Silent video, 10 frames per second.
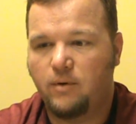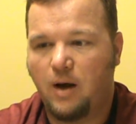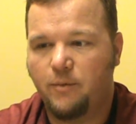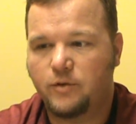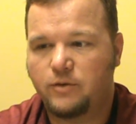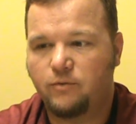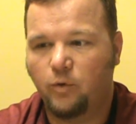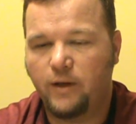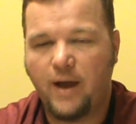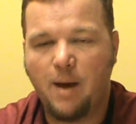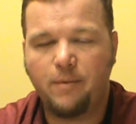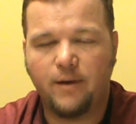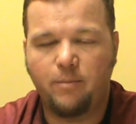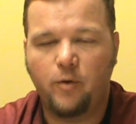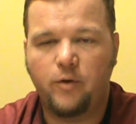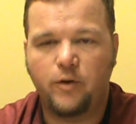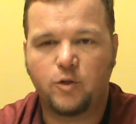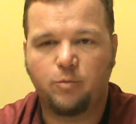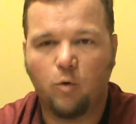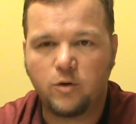I was really happy the community
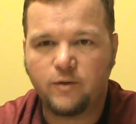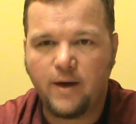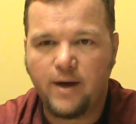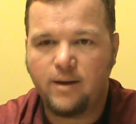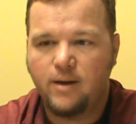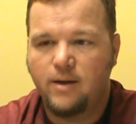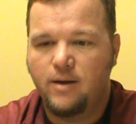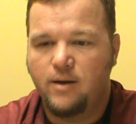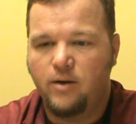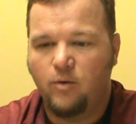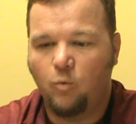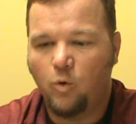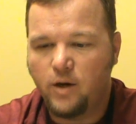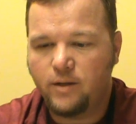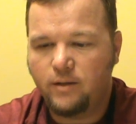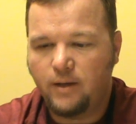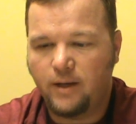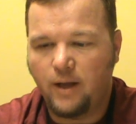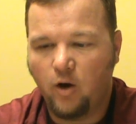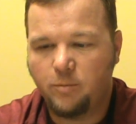supports that. 1,
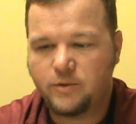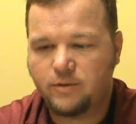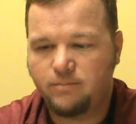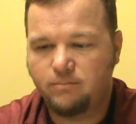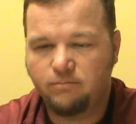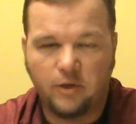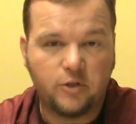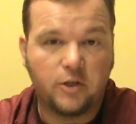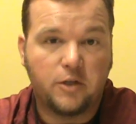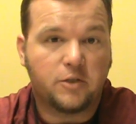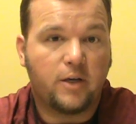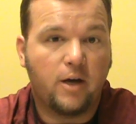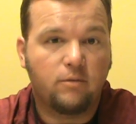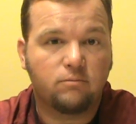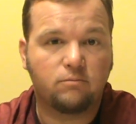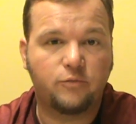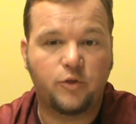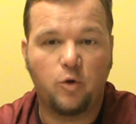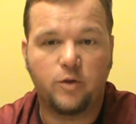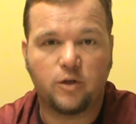it helps get you a discount.
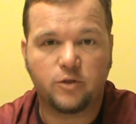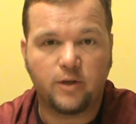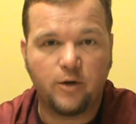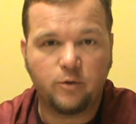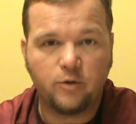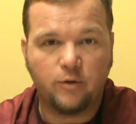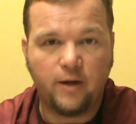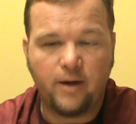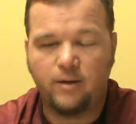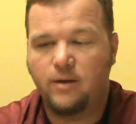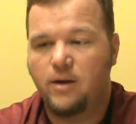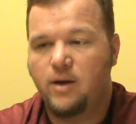2, it's our schedules on that.